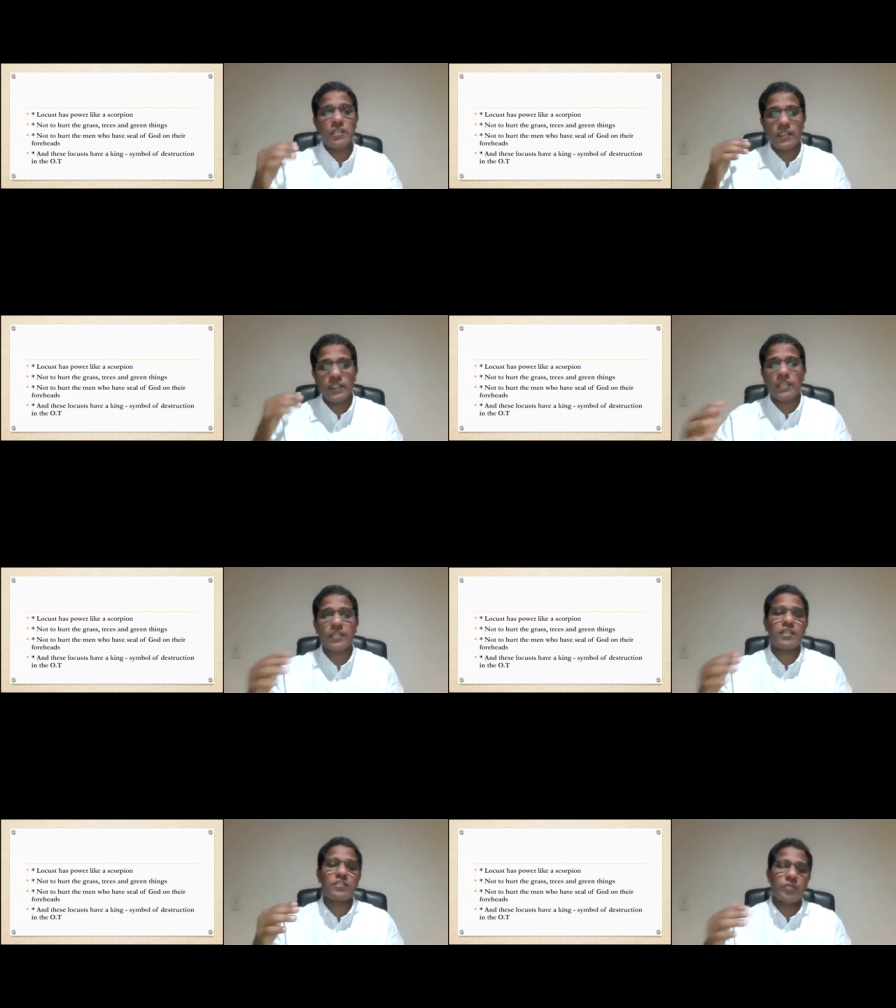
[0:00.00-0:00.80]
king.
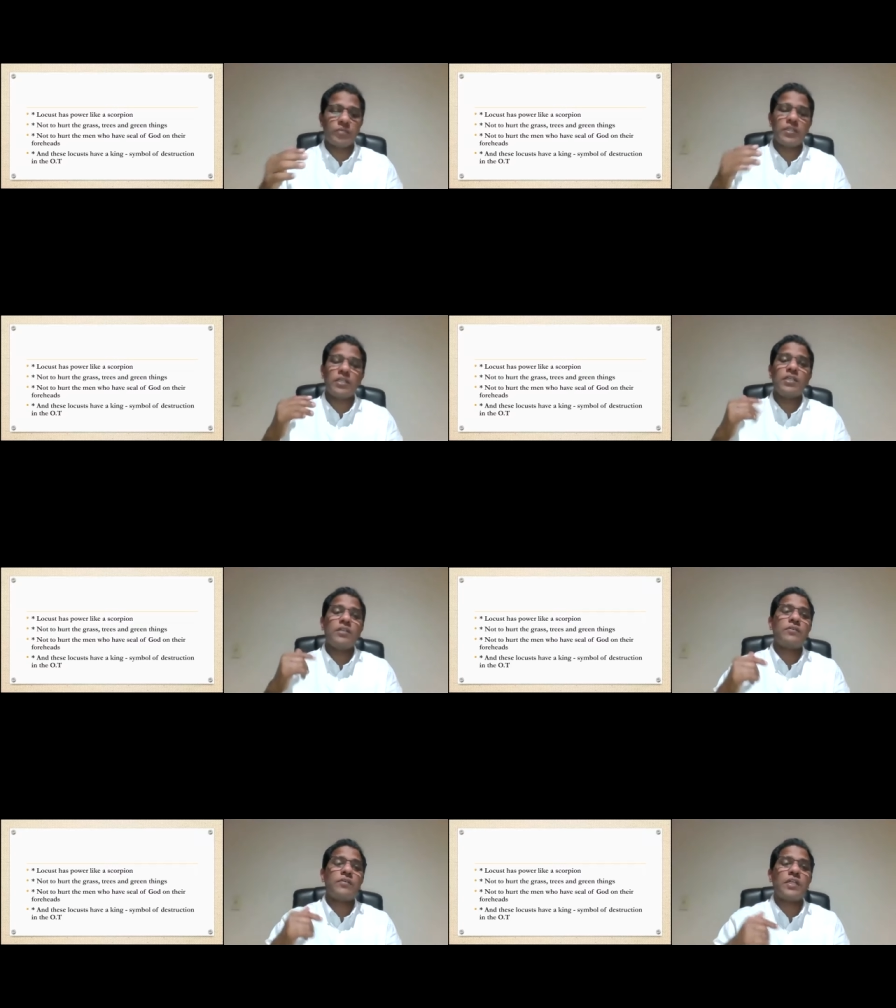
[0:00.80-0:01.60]
That's what we
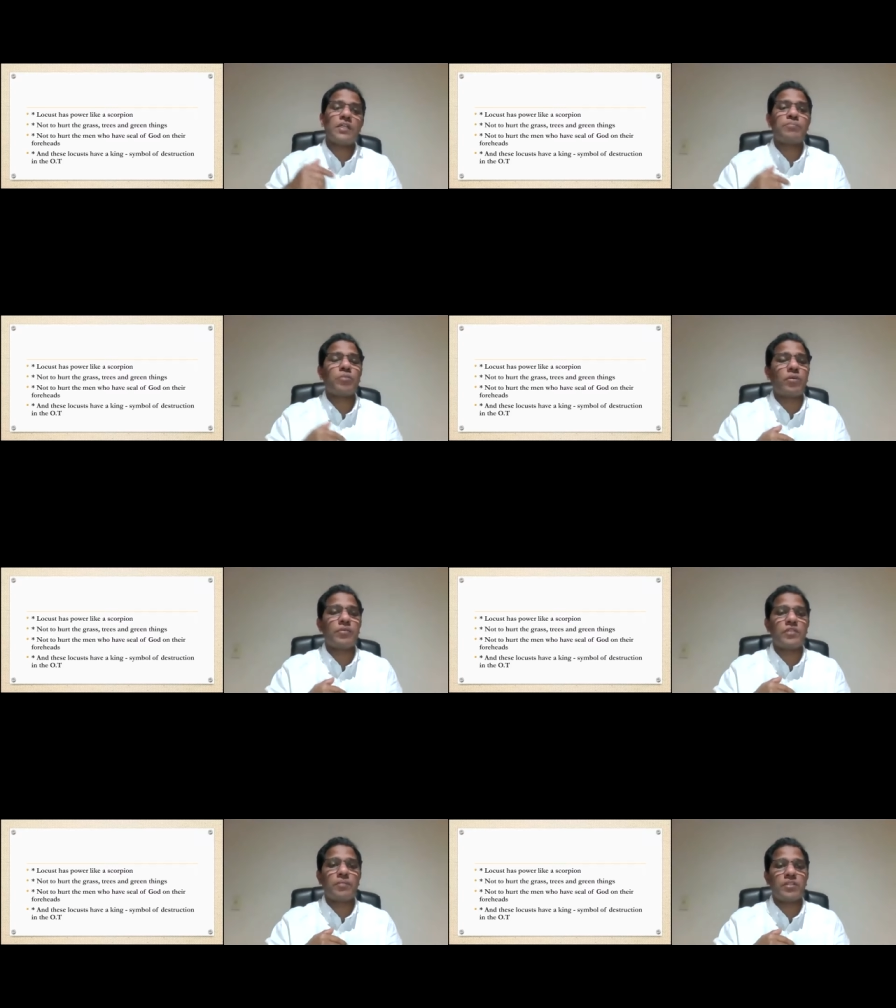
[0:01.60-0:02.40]
read in
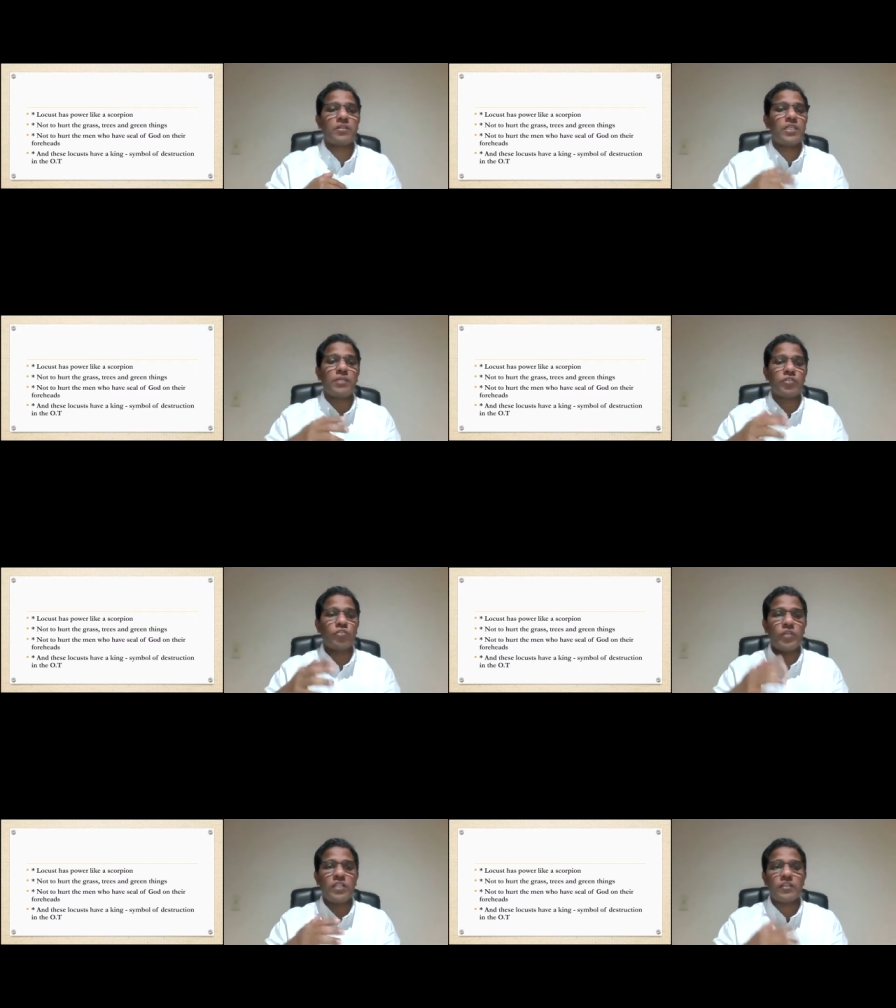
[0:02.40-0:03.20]
Proverbs chapter 30, verse
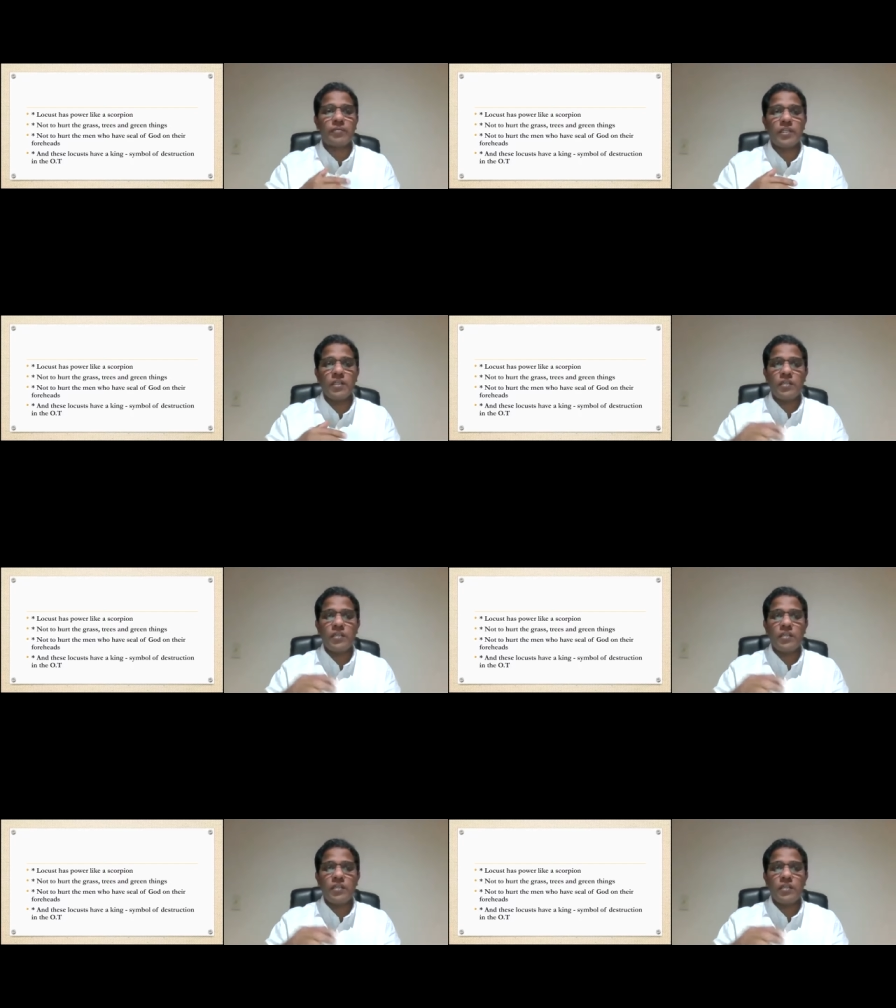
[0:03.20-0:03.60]
27.